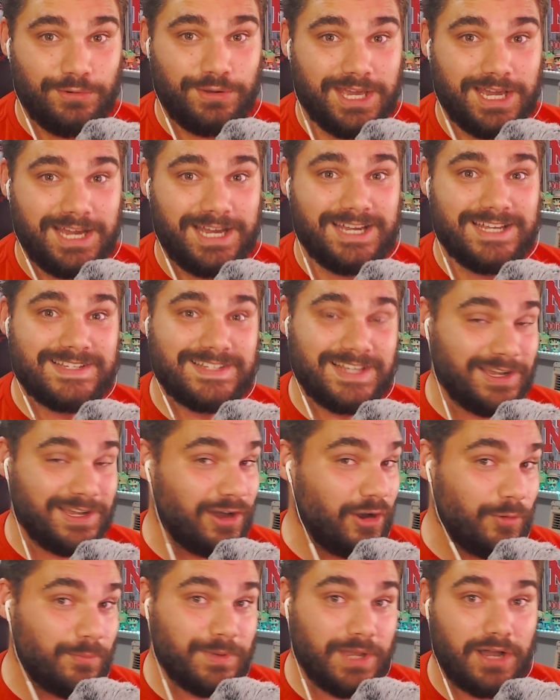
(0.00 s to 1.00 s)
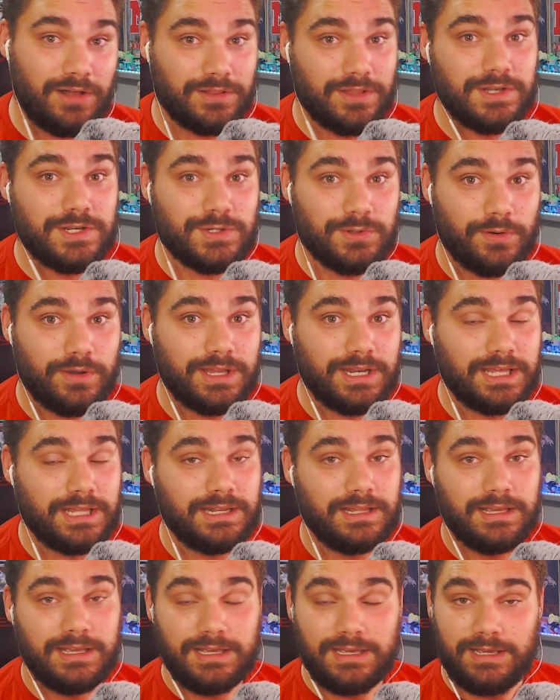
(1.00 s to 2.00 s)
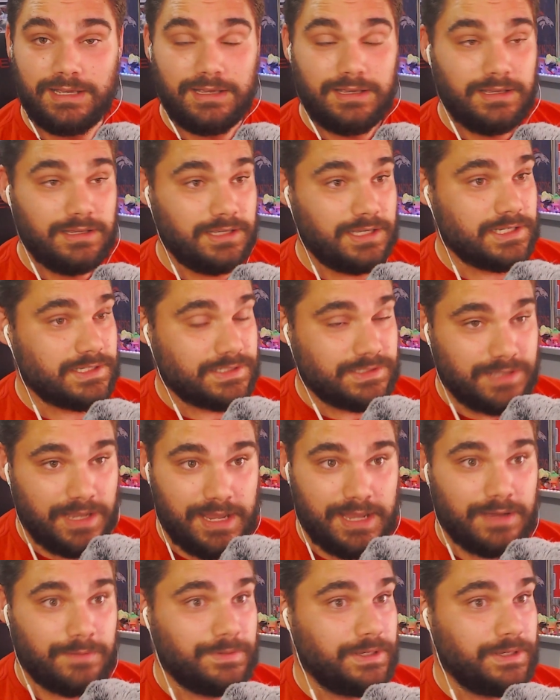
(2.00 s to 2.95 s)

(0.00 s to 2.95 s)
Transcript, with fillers: guys. I hope y'all enjoyed it, because damn,